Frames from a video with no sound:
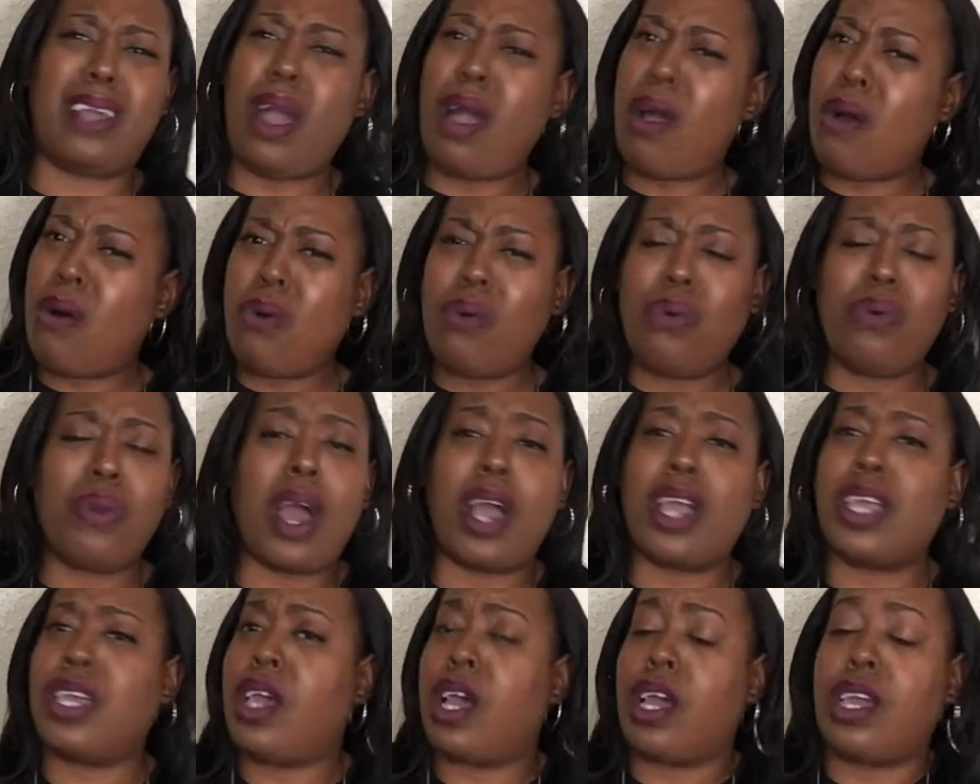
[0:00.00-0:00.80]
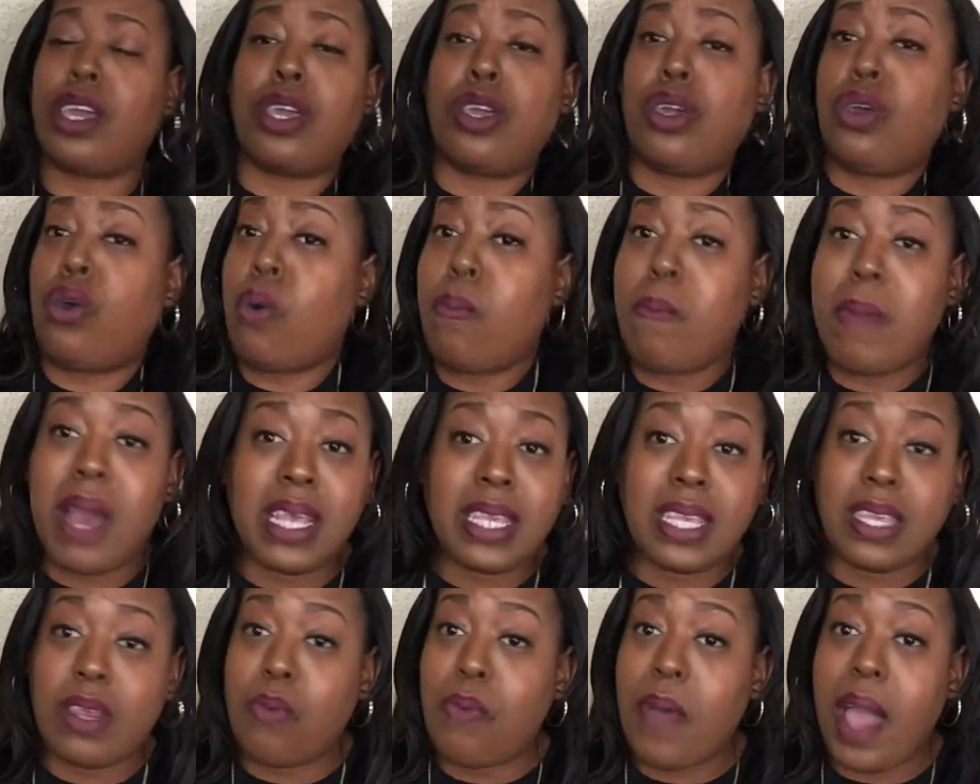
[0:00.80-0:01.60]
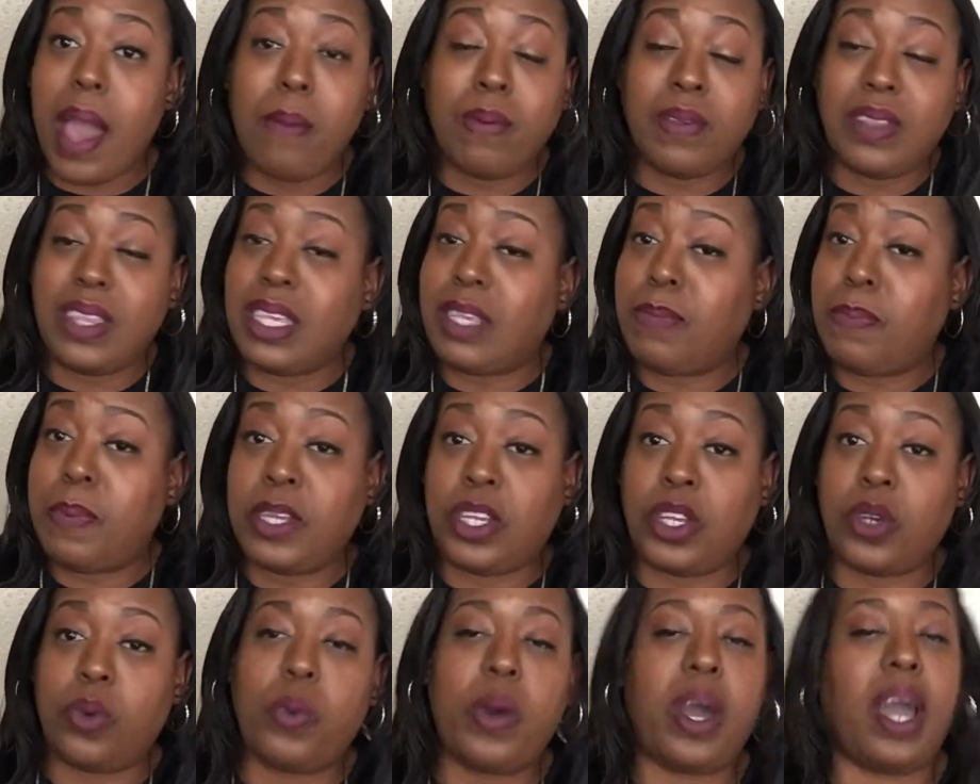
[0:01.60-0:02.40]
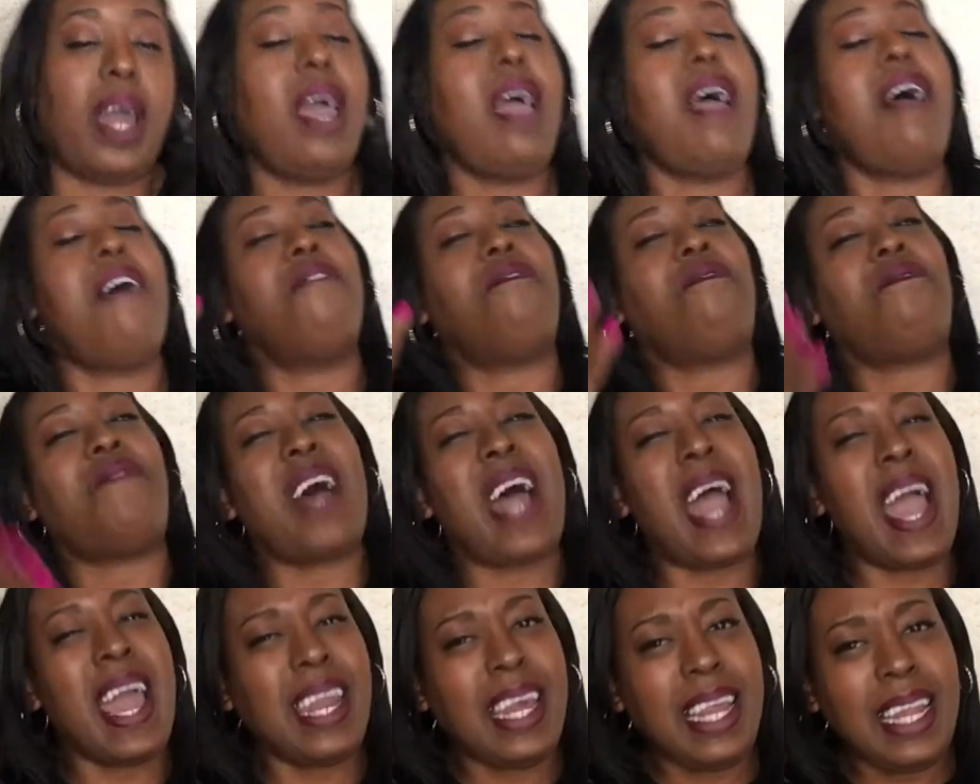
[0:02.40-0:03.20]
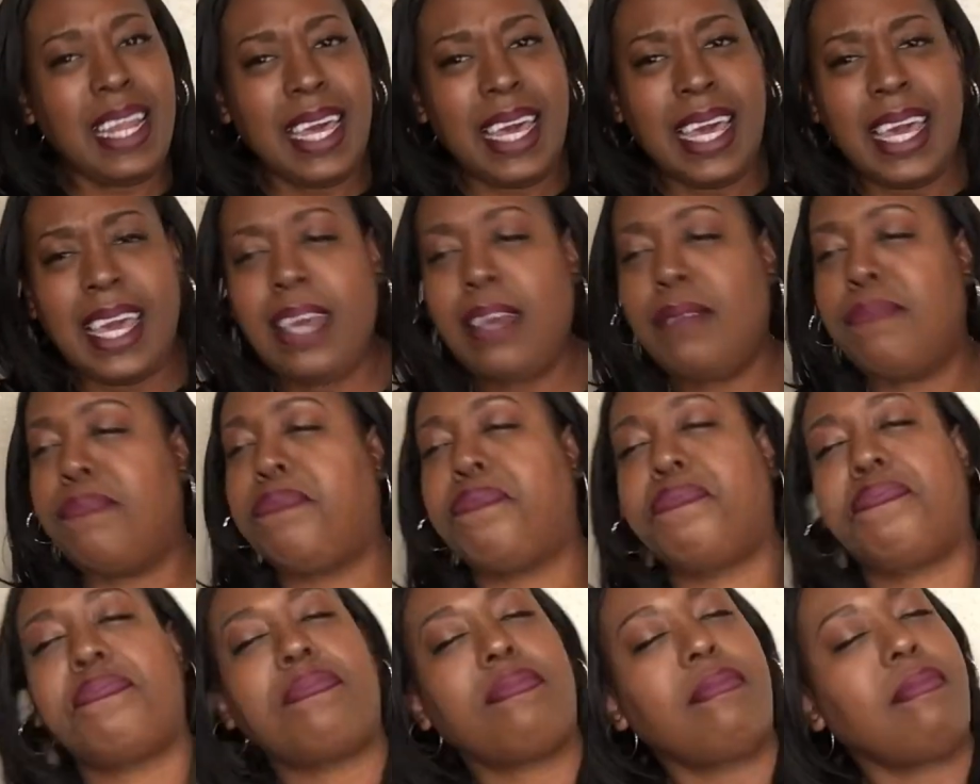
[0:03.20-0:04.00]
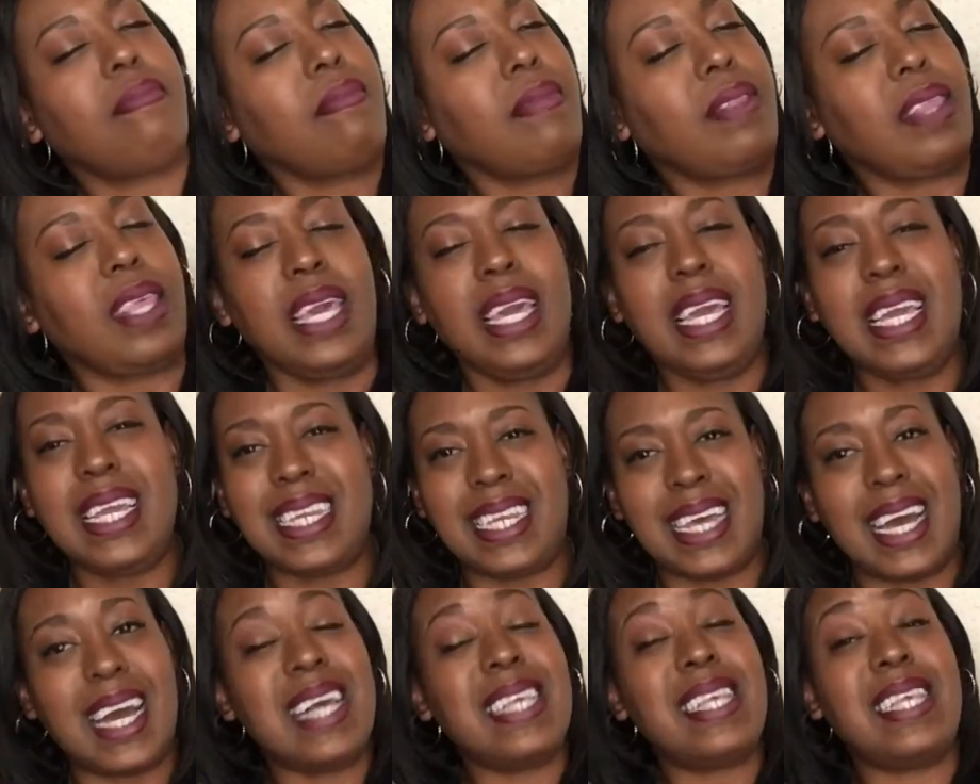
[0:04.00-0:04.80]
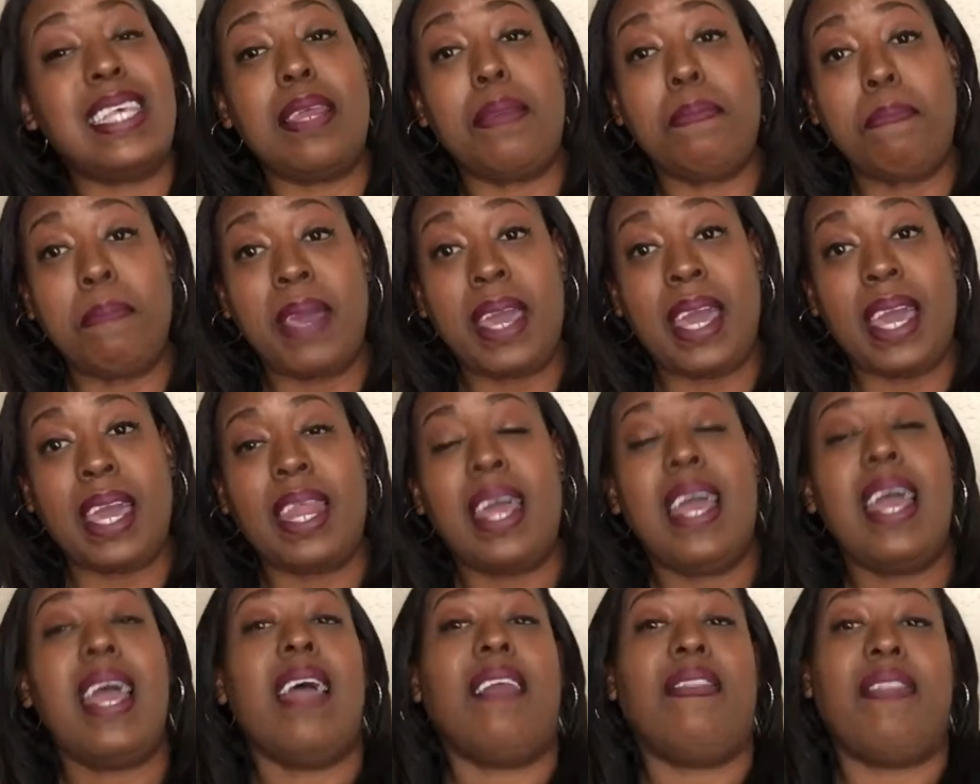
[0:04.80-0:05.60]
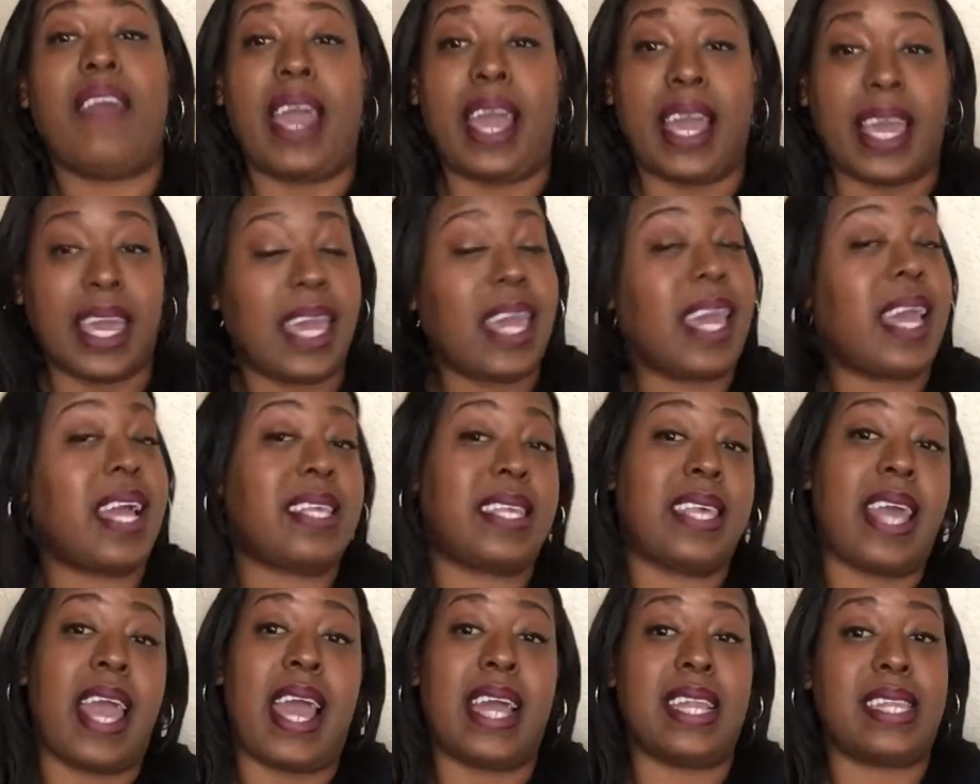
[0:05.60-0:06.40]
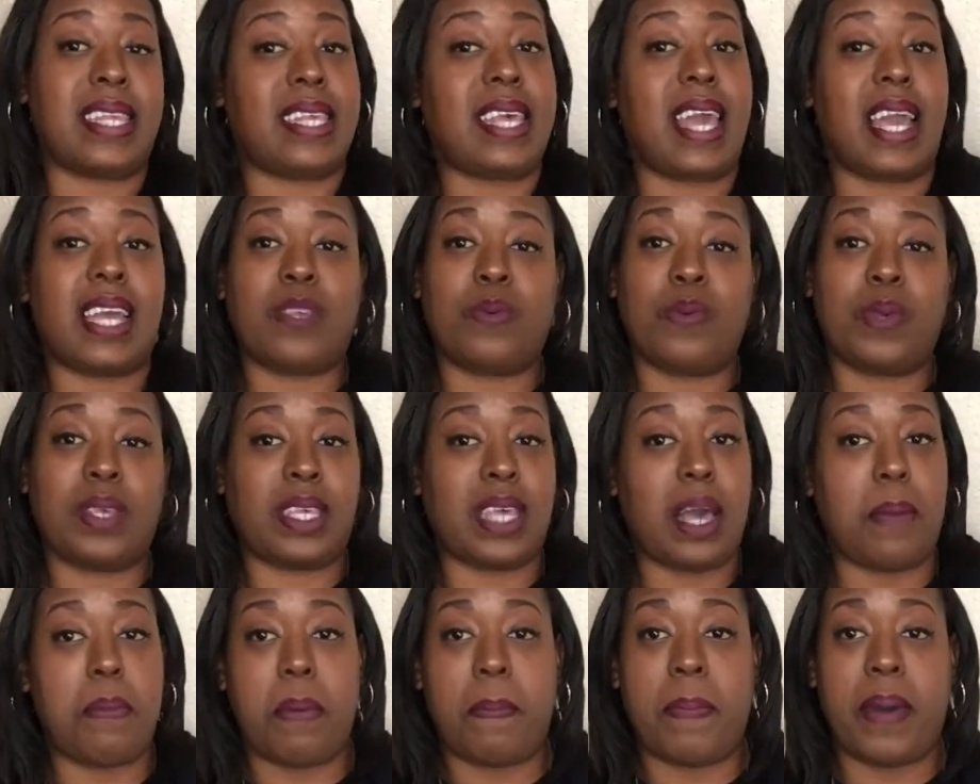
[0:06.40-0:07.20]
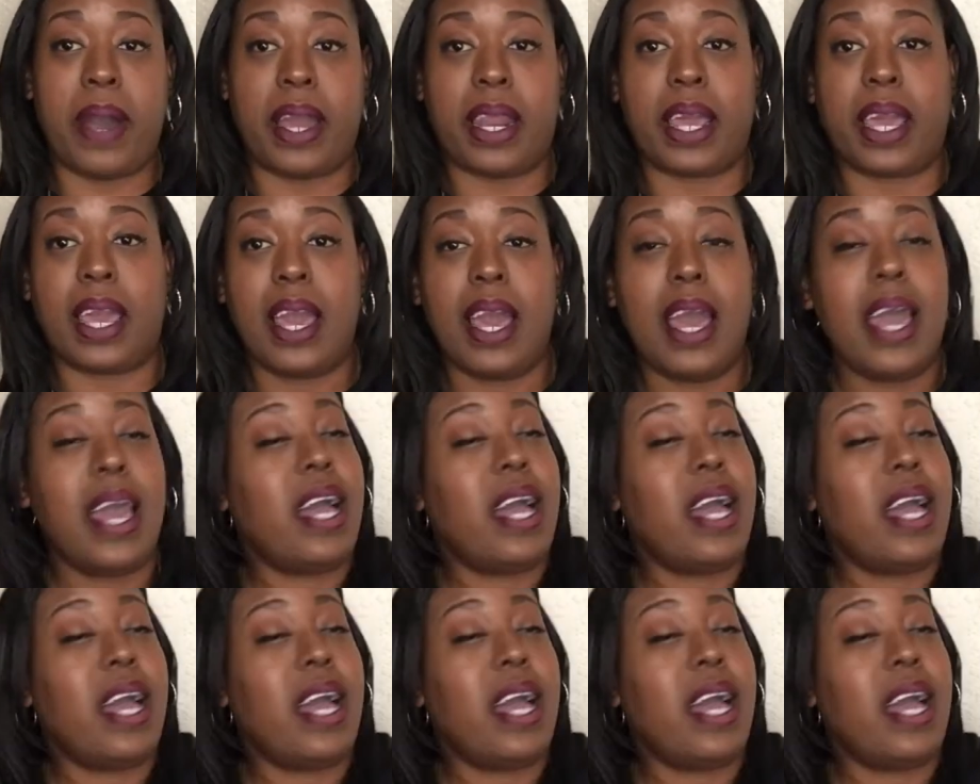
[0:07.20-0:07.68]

dude? Are you messing around with this bitch or what? Finally, he does admit that he has had sex with Summer Bunni.